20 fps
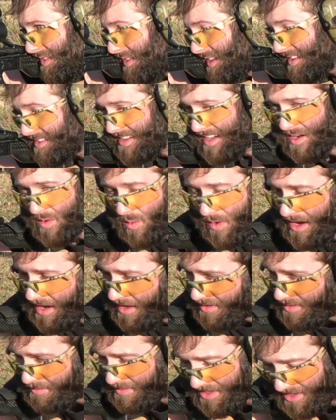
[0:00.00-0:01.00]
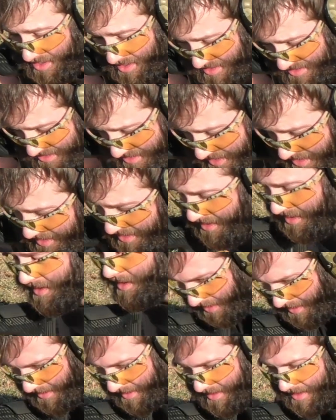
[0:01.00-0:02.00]
that's kind of wild to be honest.
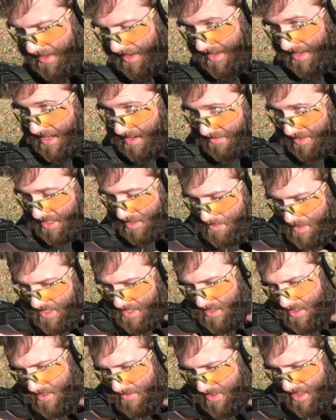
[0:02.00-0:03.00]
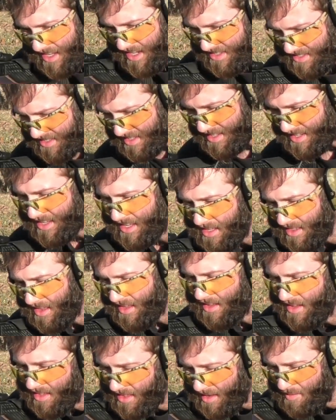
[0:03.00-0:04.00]
I kind of expected the velocity to get
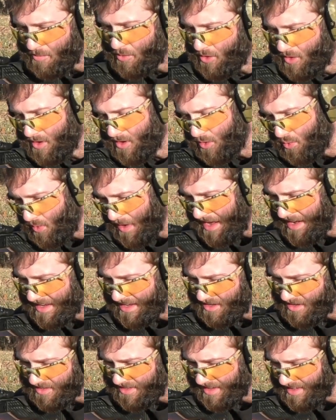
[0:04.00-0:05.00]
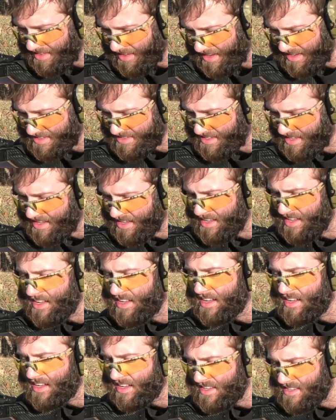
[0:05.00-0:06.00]
a lot more erratic on that last
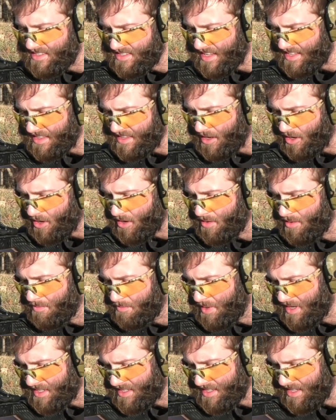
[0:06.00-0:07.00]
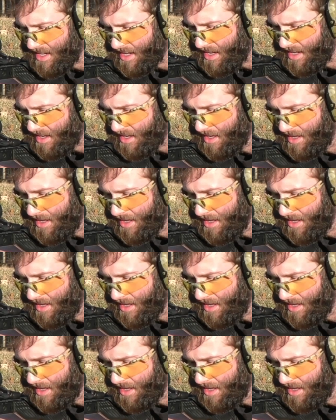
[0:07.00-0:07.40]
set there, but uh,